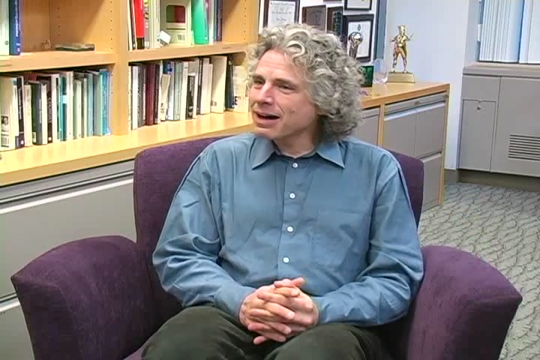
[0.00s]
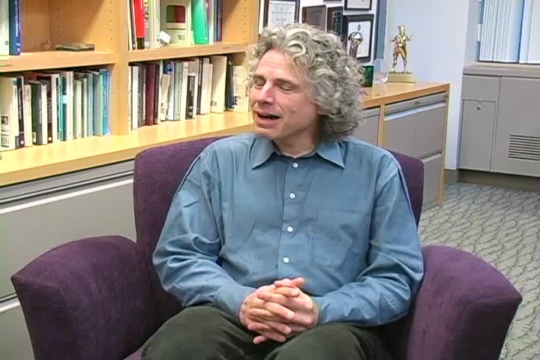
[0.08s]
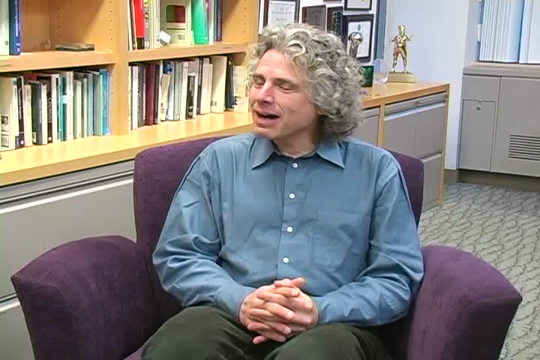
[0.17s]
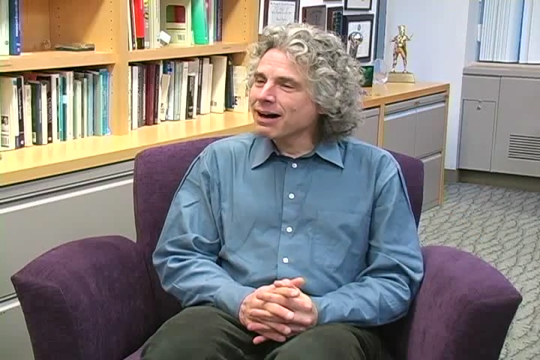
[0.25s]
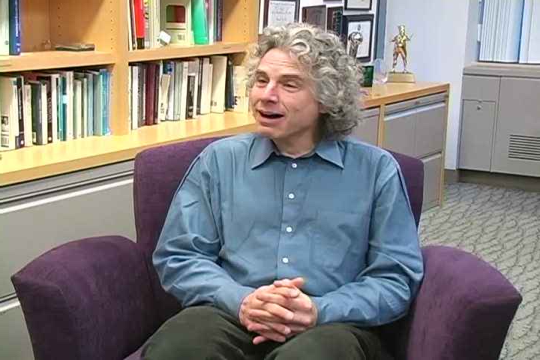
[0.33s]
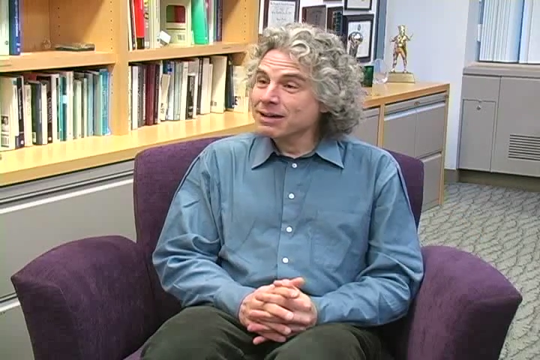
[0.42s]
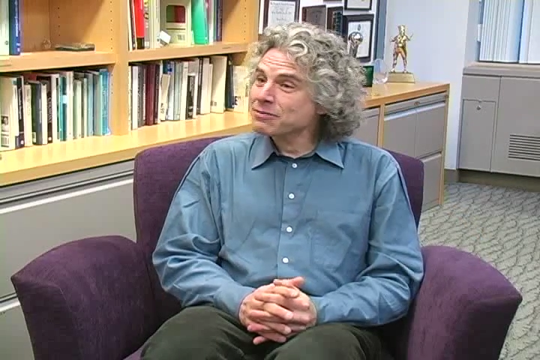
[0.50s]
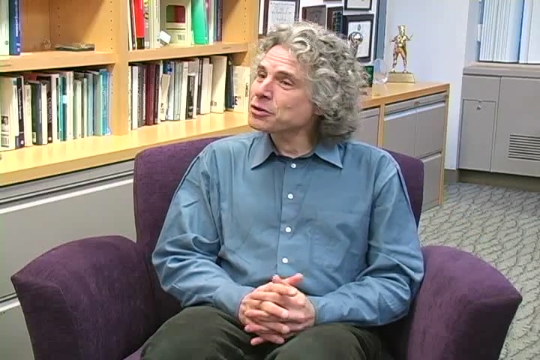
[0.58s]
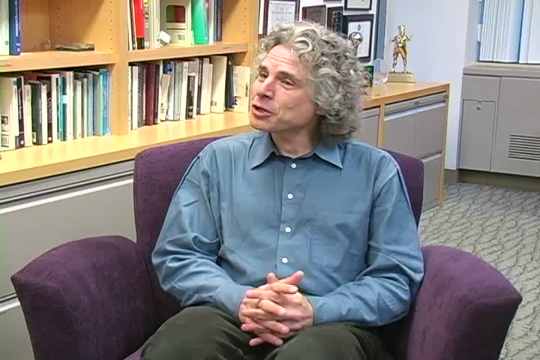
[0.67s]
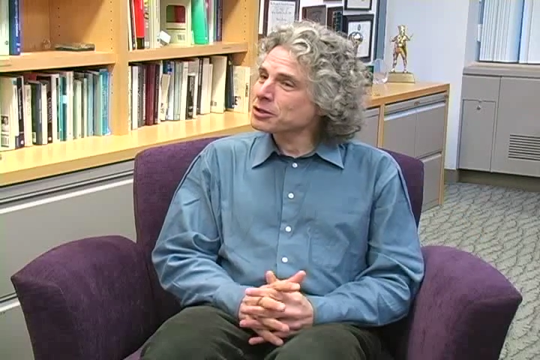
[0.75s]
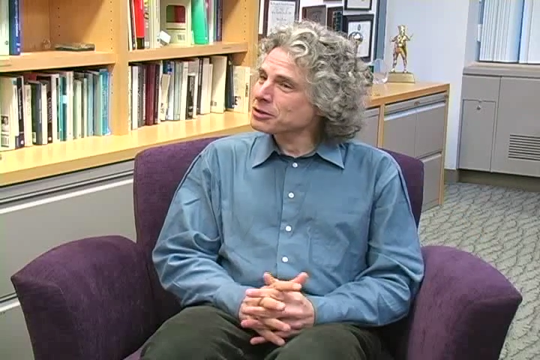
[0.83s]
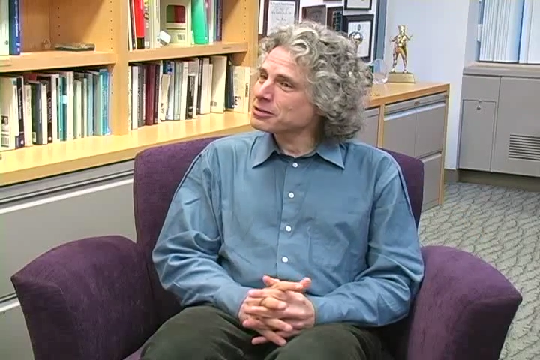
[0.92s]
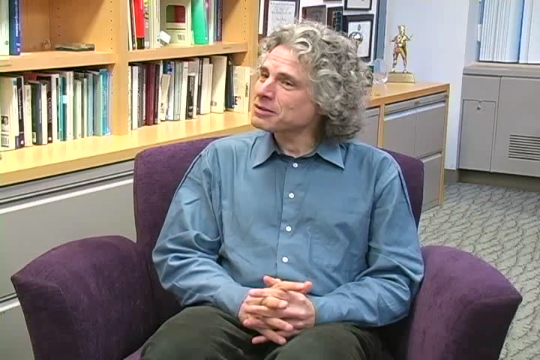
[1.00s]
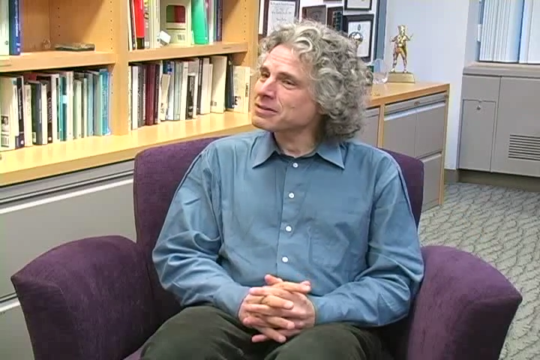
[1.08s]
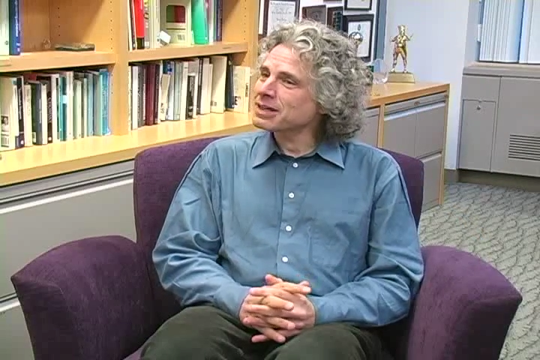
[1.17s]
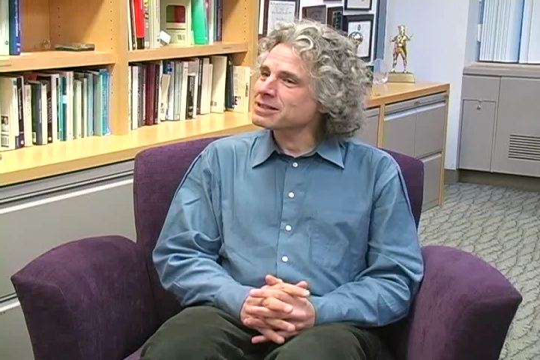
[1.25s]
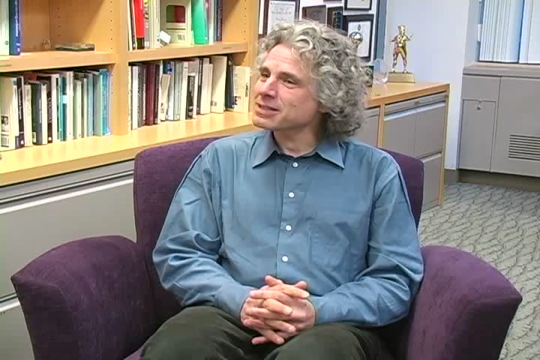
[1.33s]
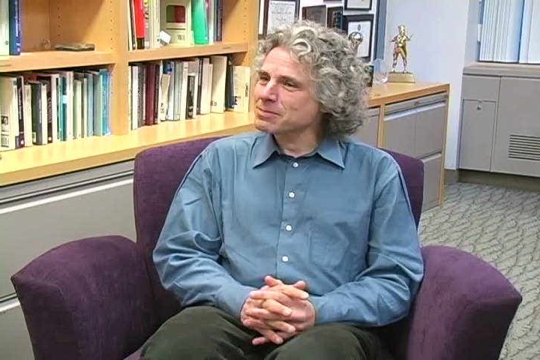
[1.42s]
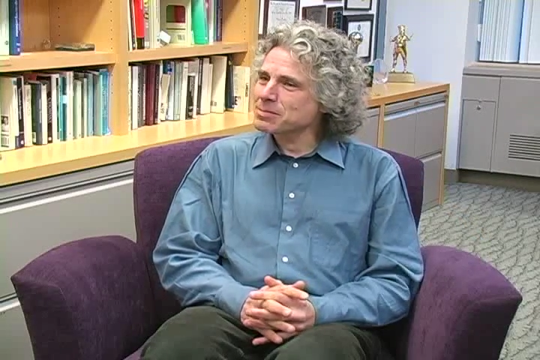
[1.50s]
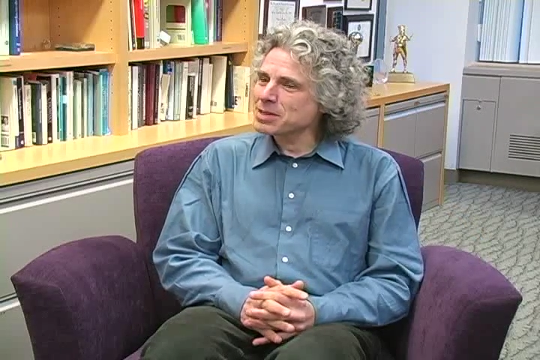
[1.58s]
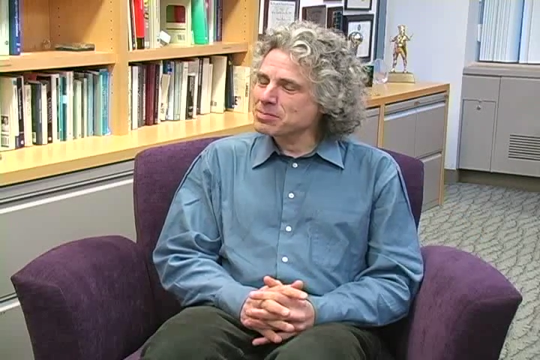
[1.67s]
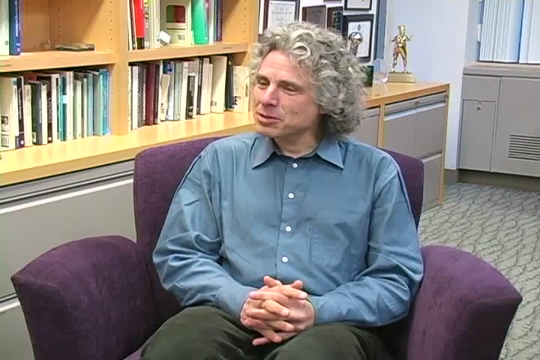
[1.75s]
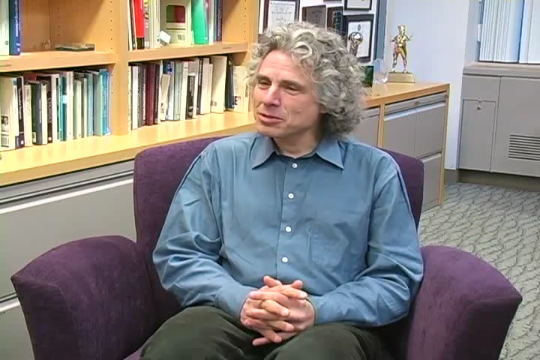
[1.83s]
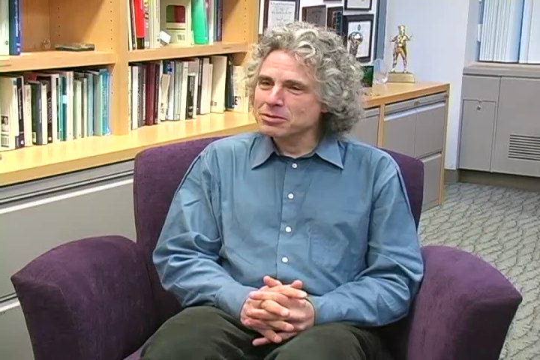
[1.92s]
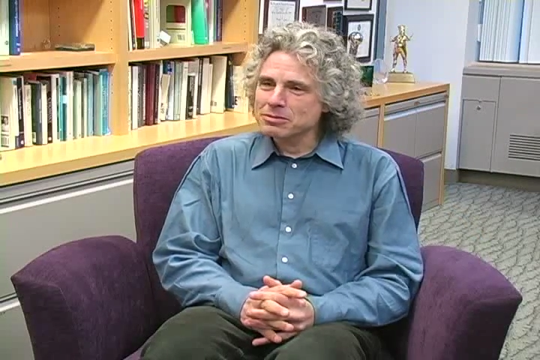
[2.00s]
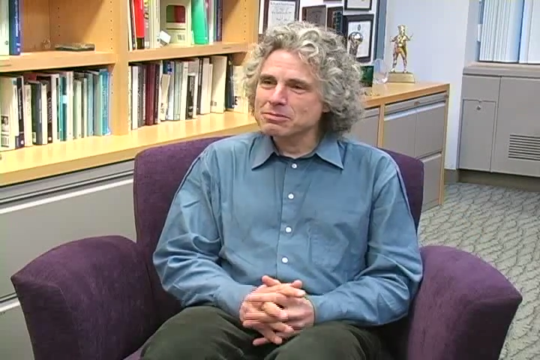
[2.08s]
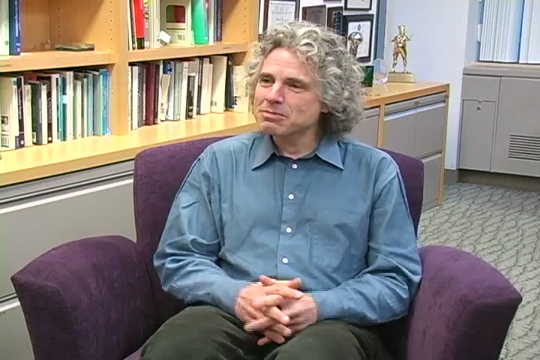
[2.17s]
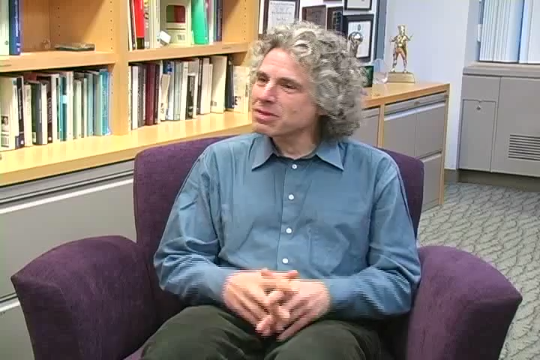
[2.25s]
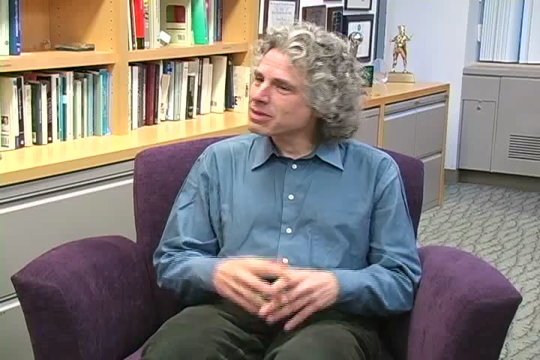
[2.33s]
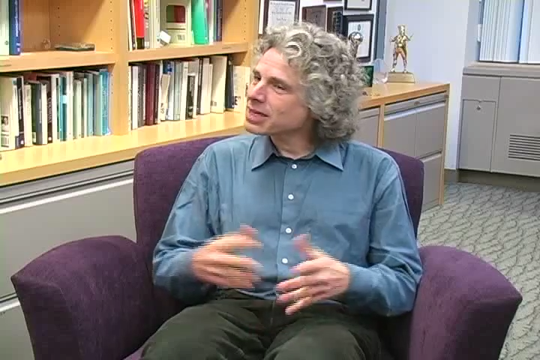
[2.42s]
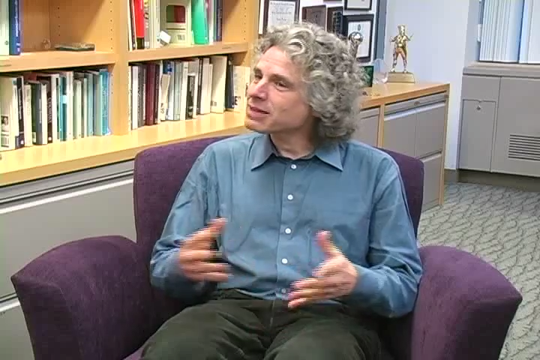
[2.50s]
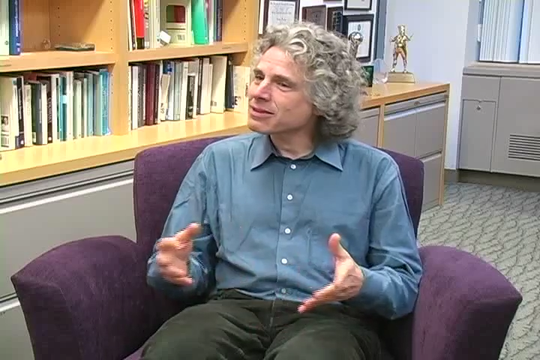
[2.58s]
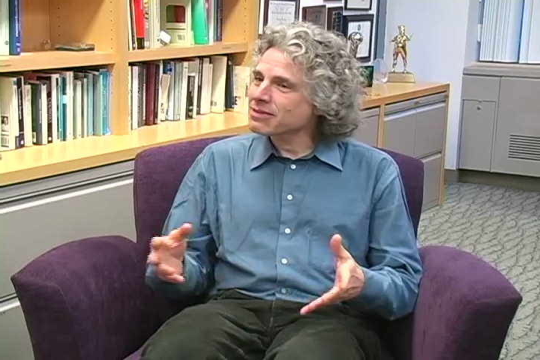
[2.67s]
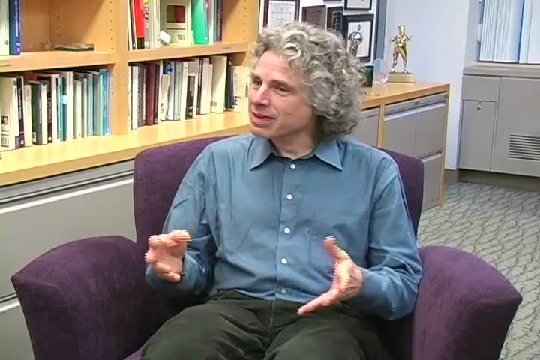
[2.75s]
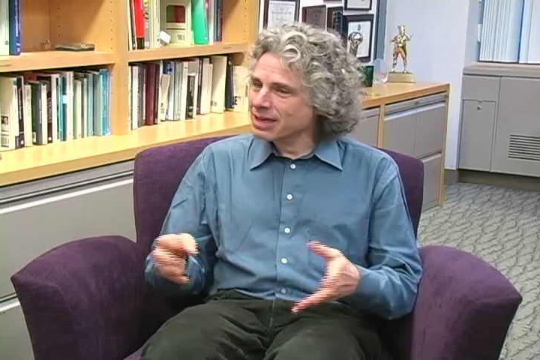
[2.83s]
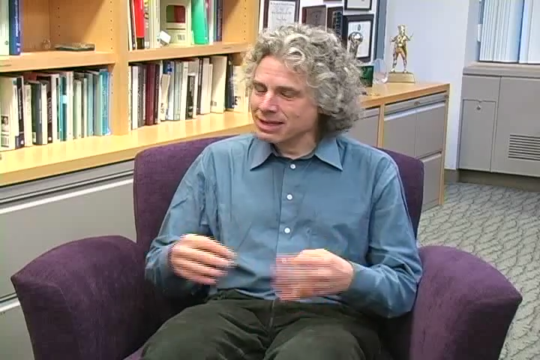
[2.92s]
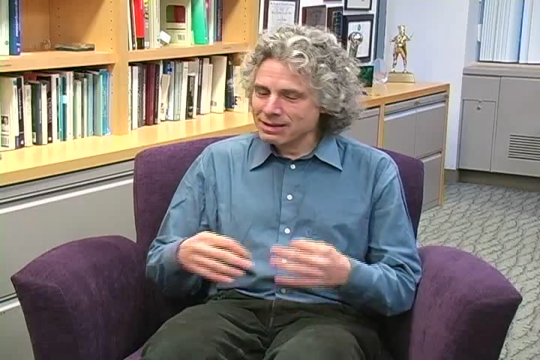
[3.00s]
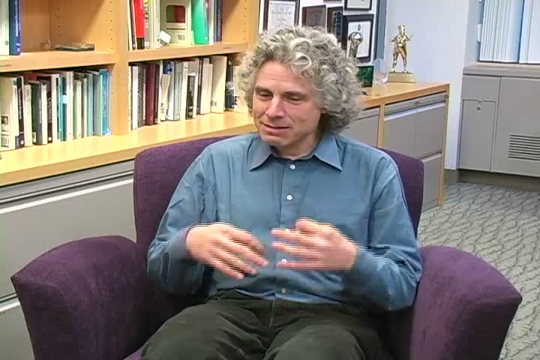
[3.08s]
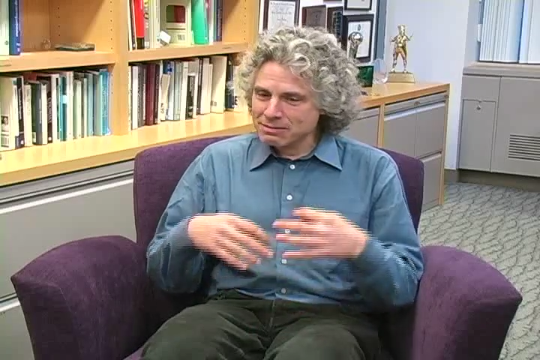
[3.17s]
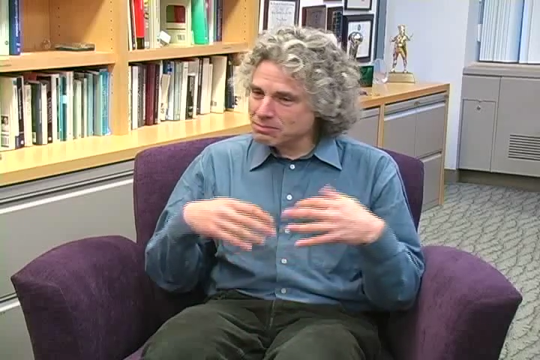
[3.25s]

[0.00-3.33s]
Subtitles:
I've heard that some people who think that they